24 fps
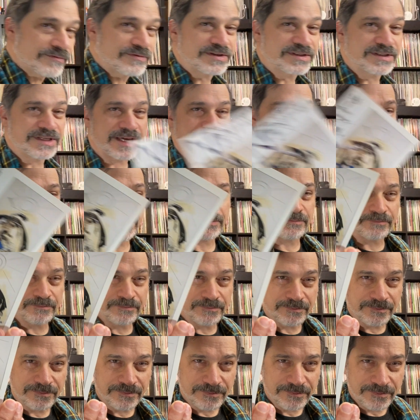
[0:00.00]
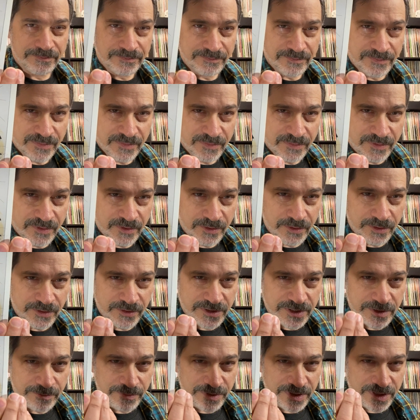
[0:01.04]
Steadman, who
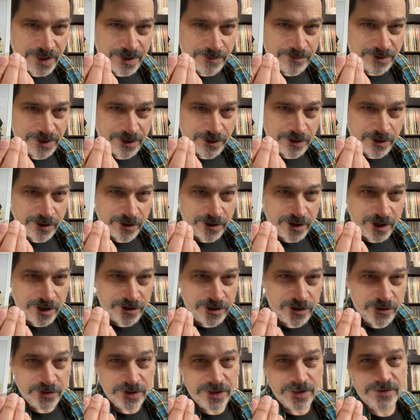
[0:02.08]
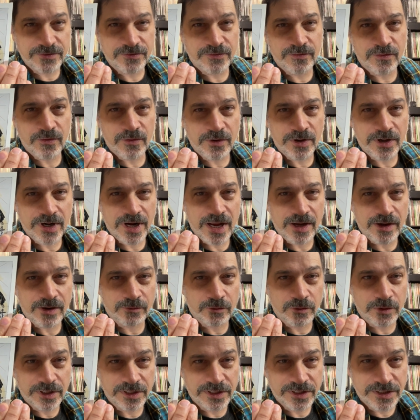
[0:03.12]
used to be a political cartoonist for
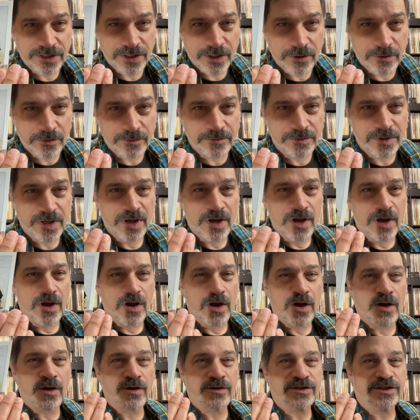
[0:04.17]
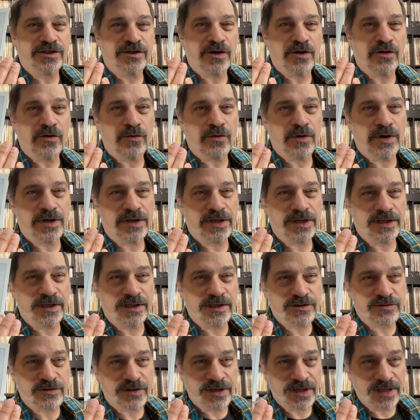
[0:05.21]
Rolling Stone, also
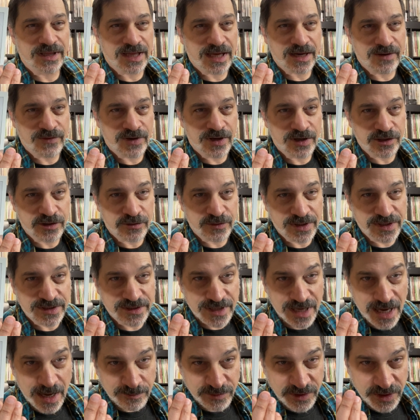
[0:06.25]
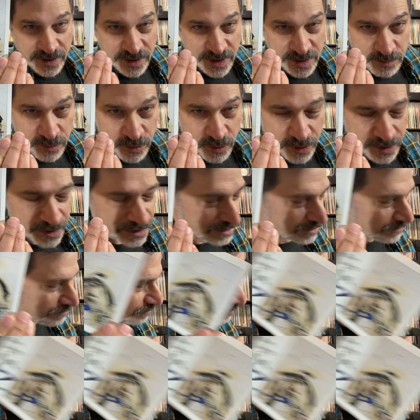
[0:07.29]
illustrated a lot of Hunter S. Thompson's books.